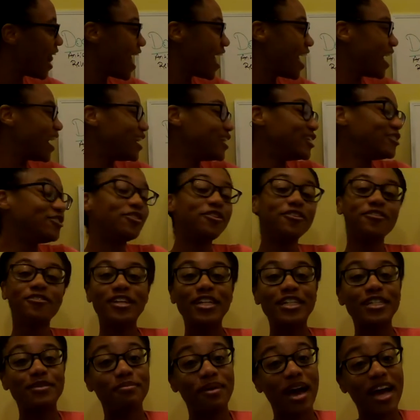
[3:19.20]
endorphins
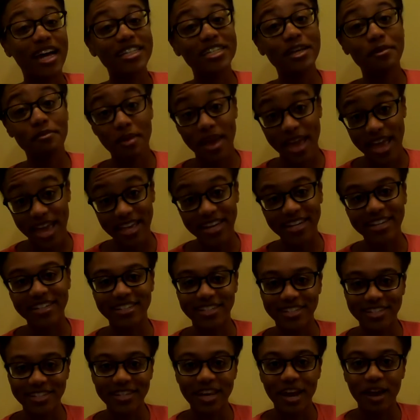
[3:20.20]
mask pain and
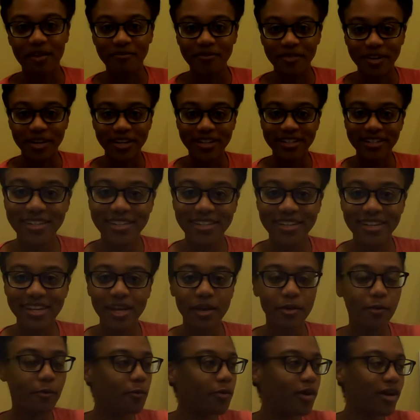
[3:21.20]
discomfort.
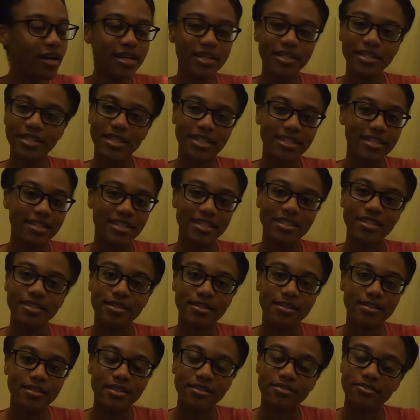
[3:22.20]
What is
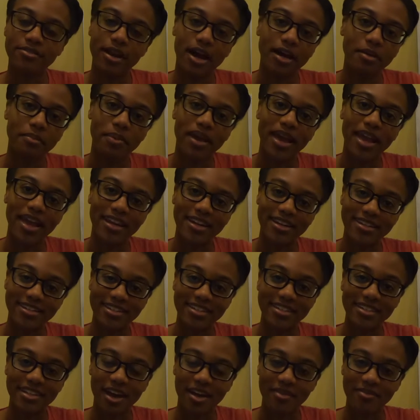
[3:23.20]
existence if not pain and
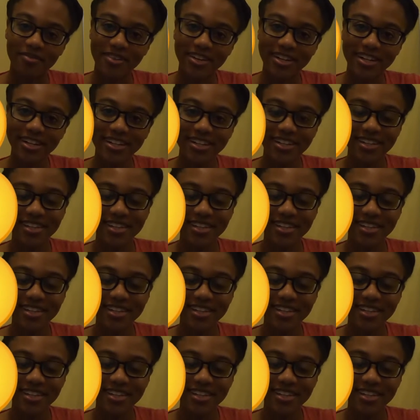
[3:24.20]
discomfort?